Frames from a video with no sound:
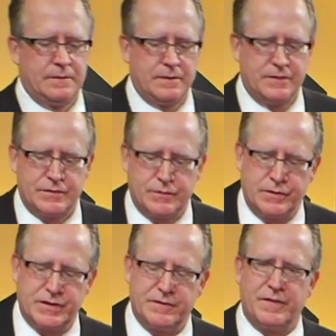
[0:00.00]
the
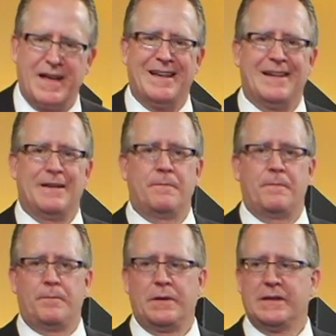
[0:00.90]
source of
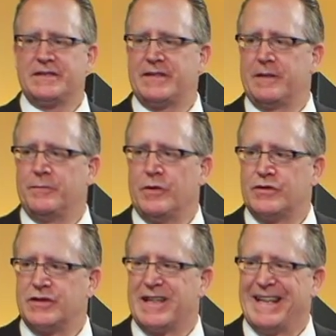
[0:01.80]
ballistic
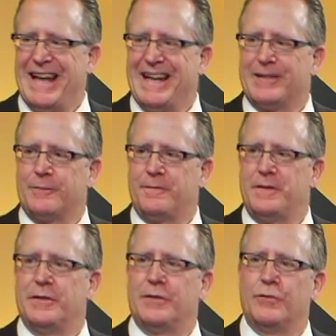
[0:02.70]
emotions like anger,
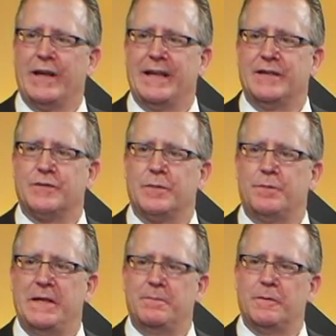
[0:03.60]
fear, and rage.
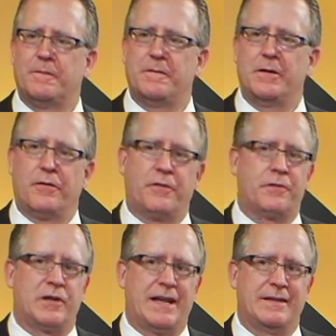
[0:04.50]
When people feel
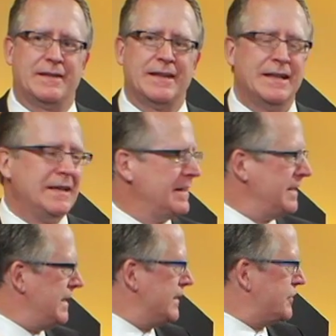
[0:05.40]
threatened,
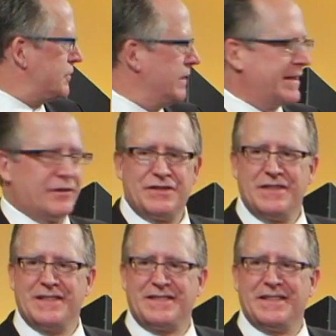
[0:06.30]
it triggers
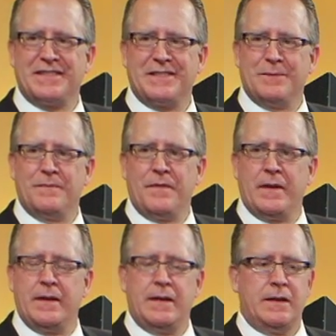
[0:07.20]
this system,
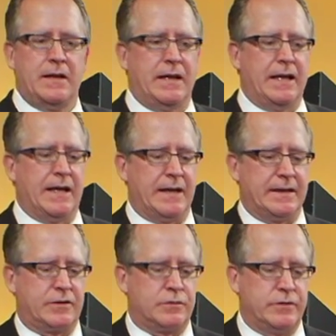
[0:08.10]
and
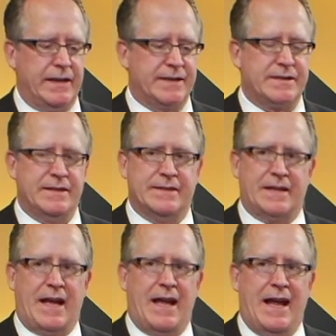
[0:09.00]
it creates
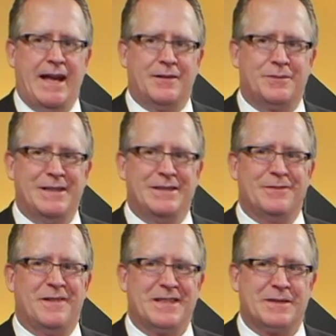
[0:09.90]
these angry,
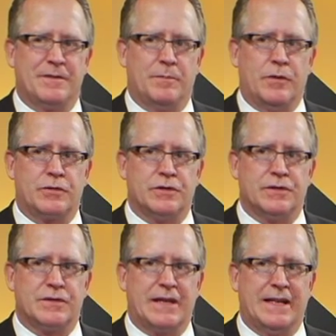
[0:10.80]
defensive
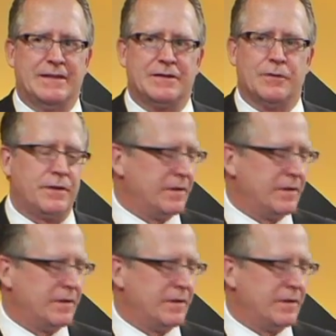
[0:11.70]
emotions. And so